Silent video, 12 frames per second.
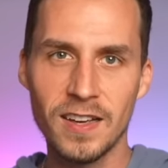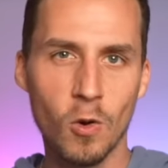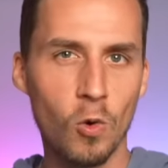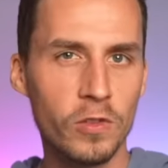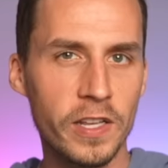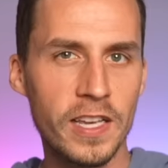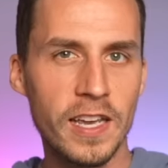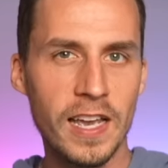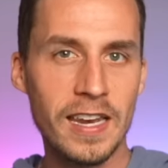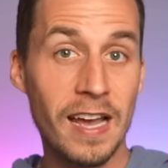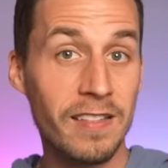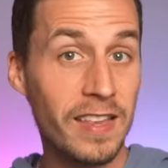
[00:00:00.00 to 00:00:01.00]
Only,
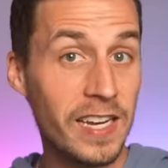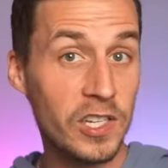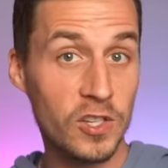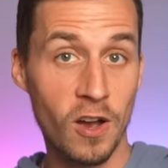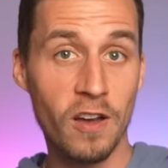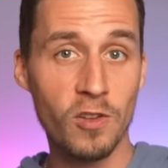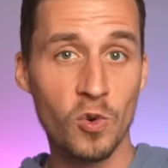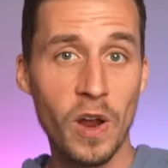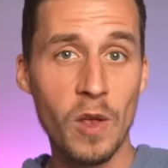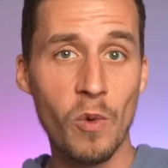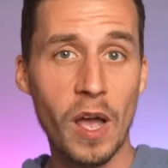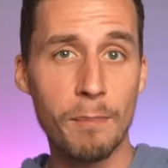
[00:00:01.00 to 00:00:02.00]
now that he saw the
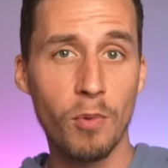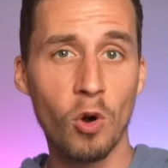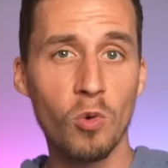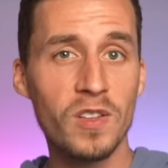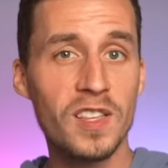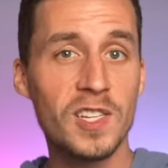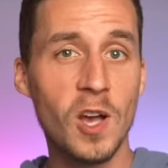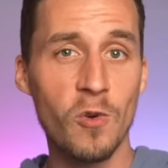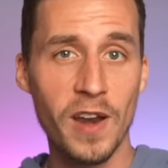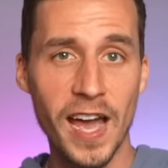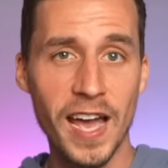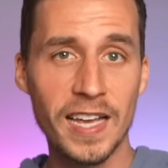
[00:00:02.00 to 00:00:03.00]
great white bull with his
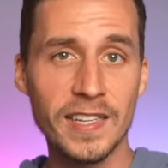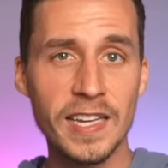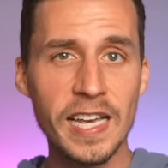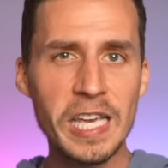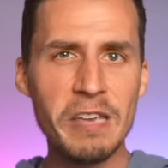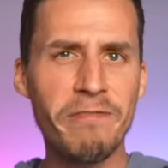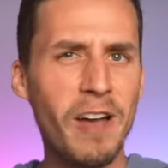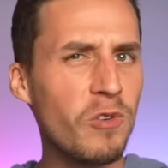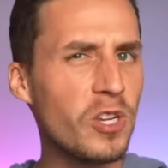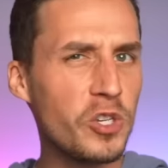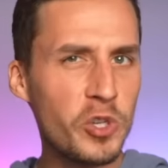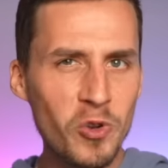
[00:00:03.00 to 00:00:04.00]
own eyes, he found
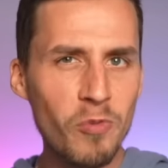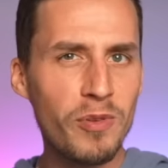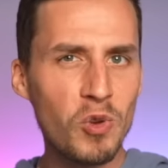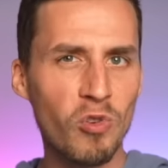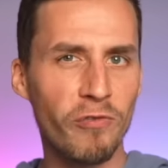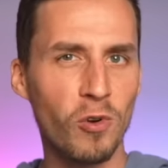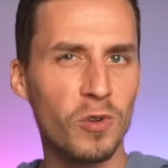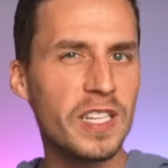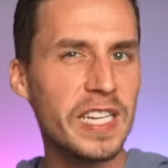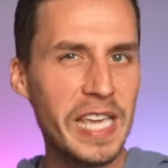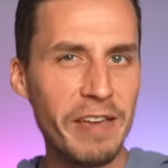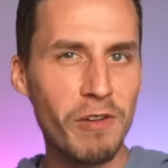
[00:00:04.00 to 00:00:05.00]
it too beautiful
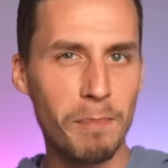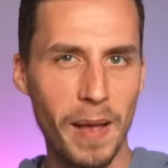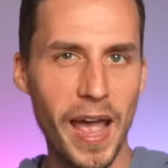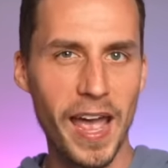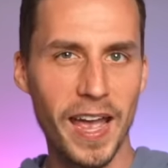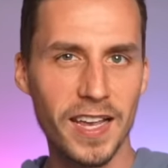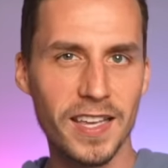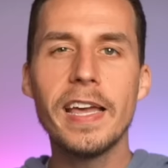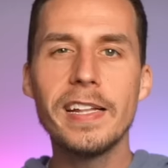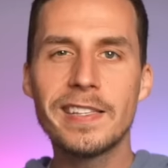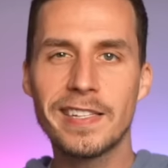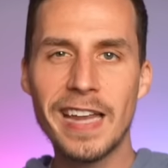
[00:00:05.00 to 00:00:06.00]
to give it back.
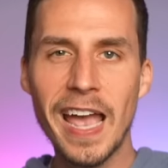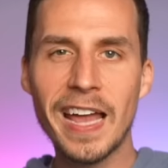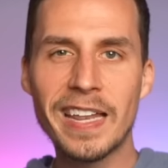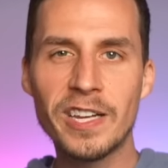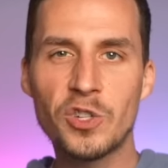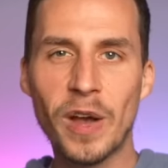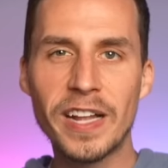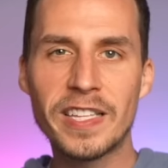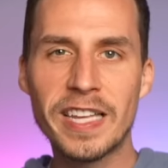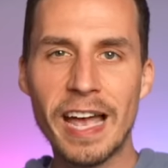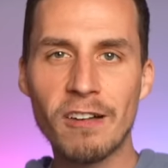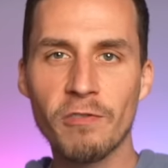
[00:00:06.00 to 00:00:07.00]
Instead, he tried
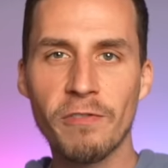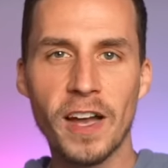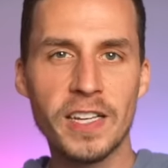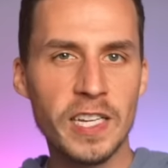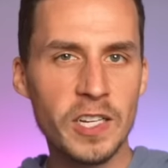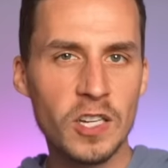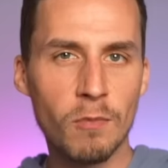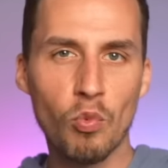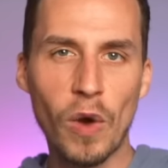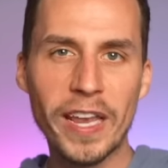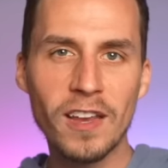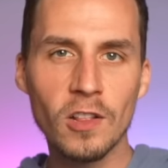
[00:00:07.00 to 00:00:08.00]
sacrificing some
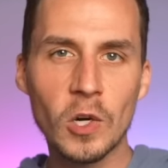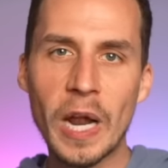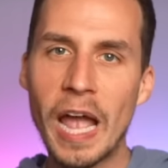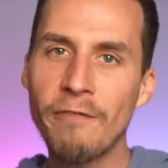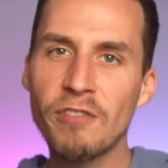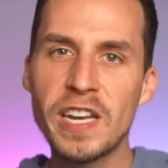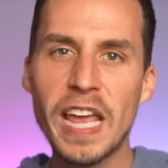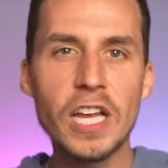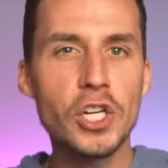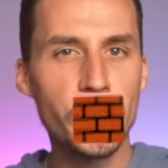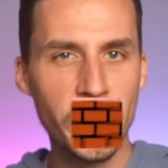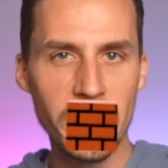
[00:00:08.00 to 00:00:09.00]
regular, everyday
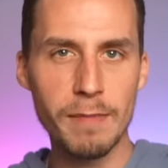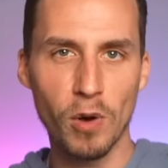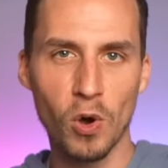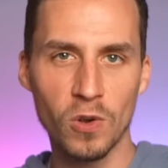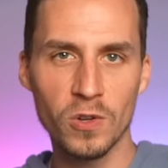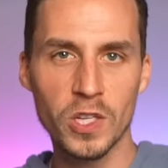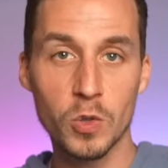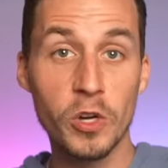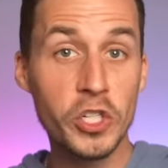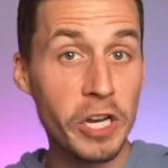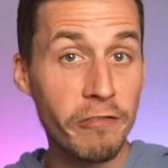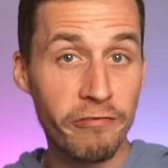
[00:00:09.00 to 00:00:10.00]
shitty bowls,
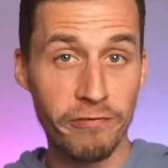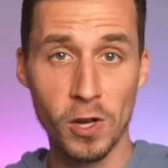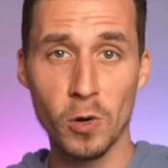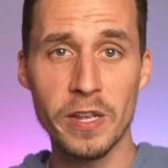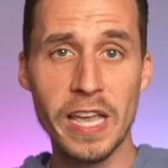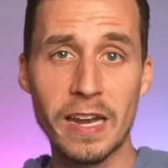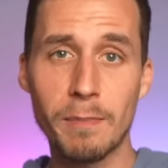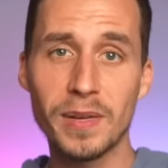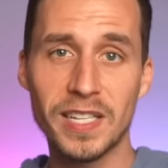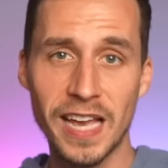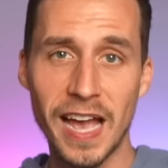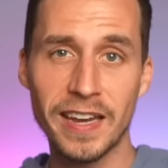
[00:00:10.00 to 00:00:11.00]
which infuriated
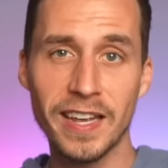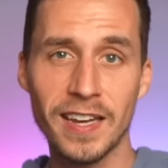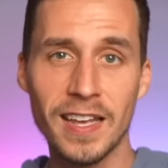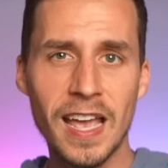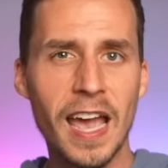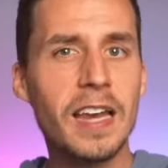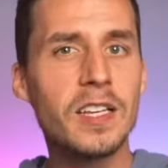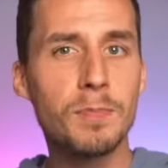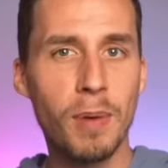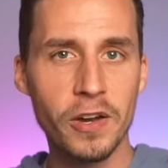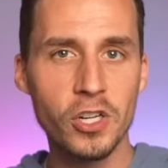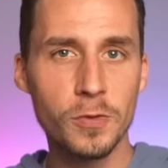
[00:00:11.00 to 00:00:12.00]
Poseidon and as
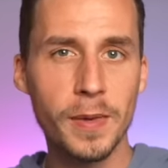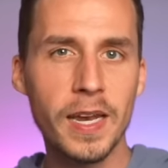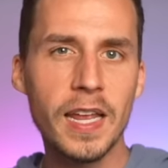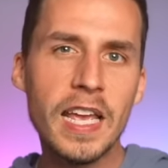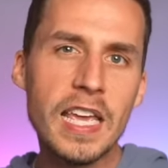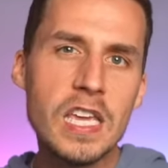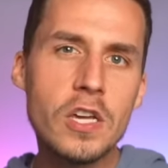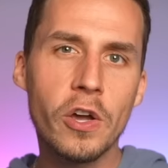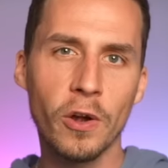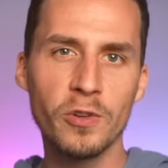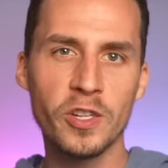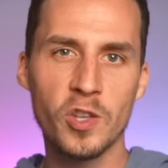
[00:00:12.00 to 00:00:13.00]
punishment, he
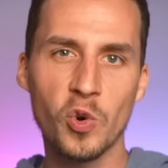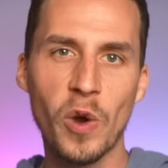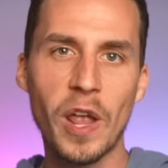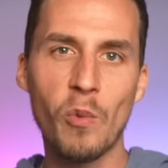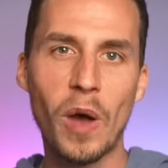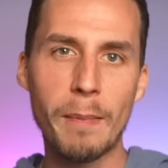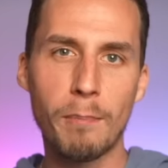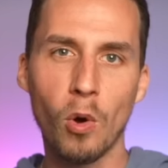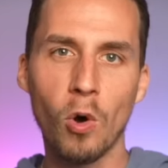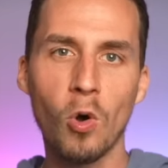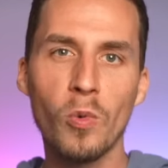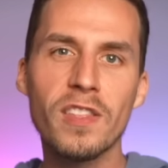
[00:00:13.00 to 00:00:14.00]
cursed the Great White
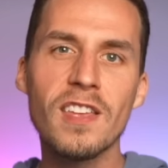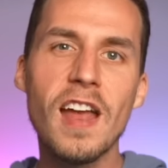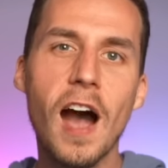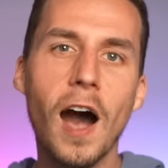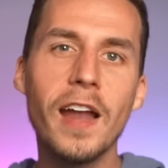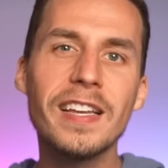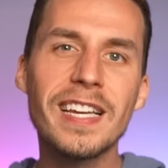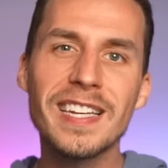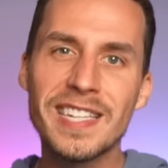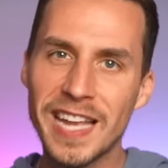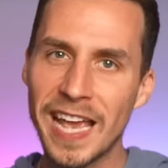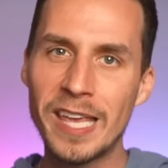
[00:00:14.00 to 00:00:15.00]
Bull with an
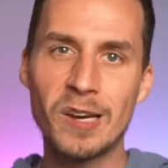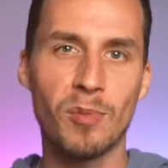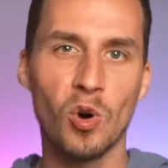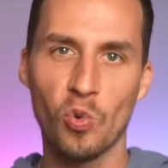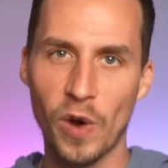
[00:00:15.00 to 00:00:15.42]
uncontainable